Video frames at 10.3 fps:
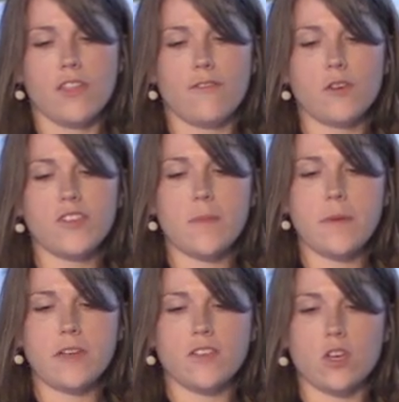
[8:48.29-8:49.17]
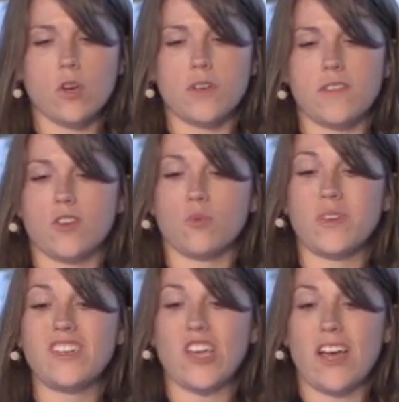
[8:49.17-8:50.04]
The first step I took was to
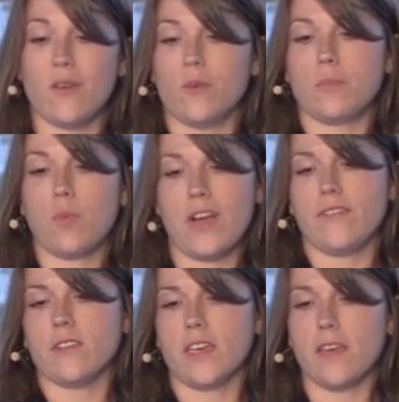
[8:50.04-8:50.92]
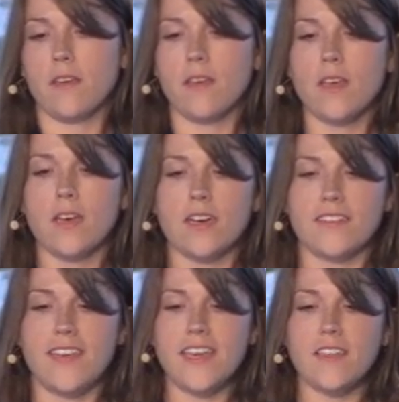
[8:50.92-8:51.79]
reach out privately.
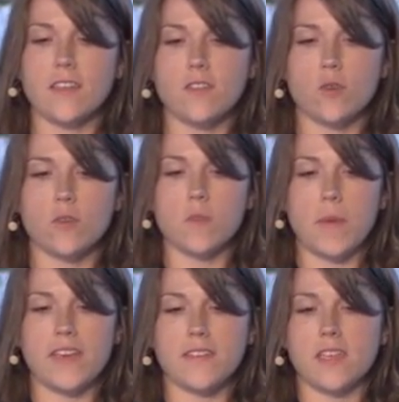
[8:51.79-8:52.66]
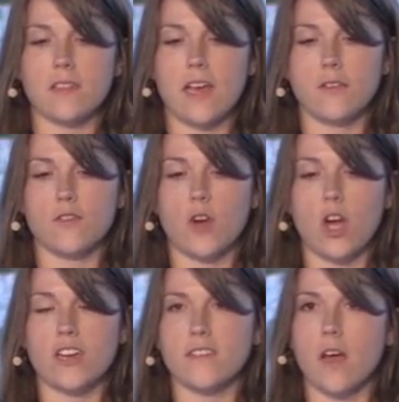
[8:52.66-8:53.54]
Taking this to a space that allows for
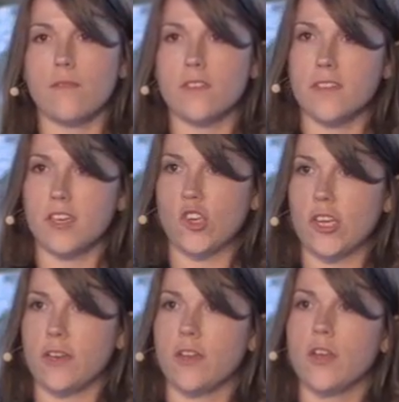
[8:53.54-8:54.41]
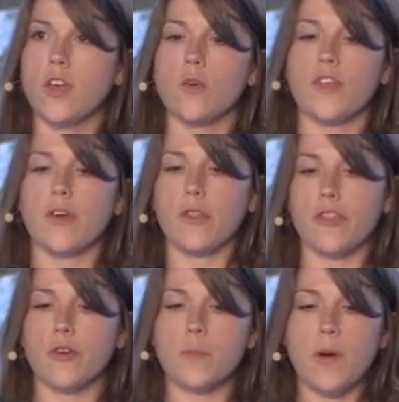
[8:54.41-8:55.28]
honest conversation
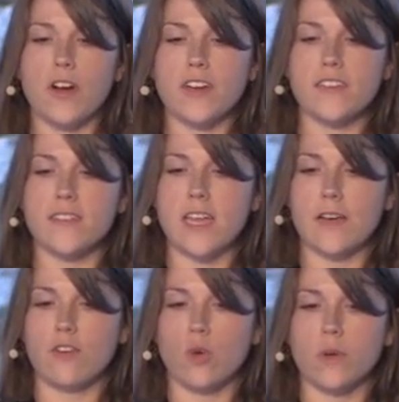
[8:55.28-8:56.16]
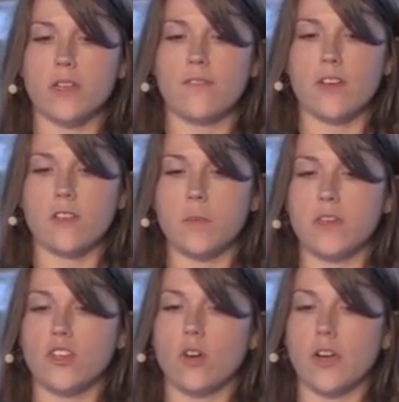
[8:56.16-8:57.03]
without third parties that have no real
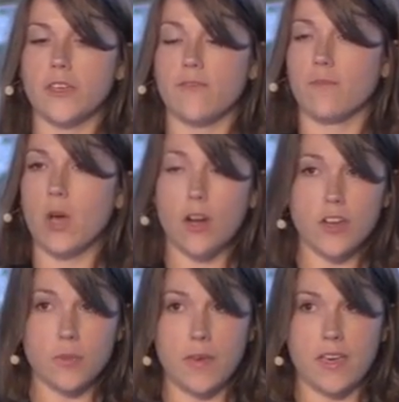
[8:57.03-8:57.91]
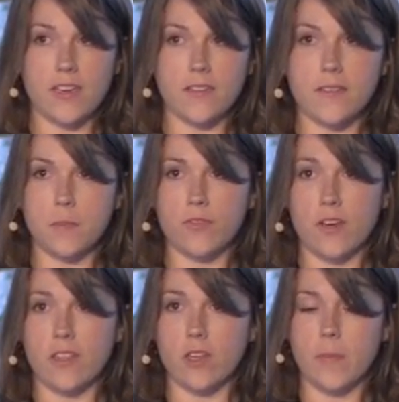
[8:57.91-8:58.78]
investment in your argument can
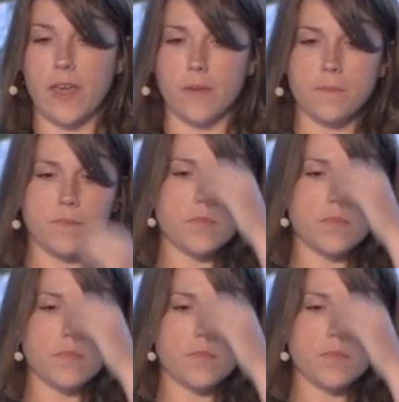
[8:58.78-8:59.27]
simplify the debate.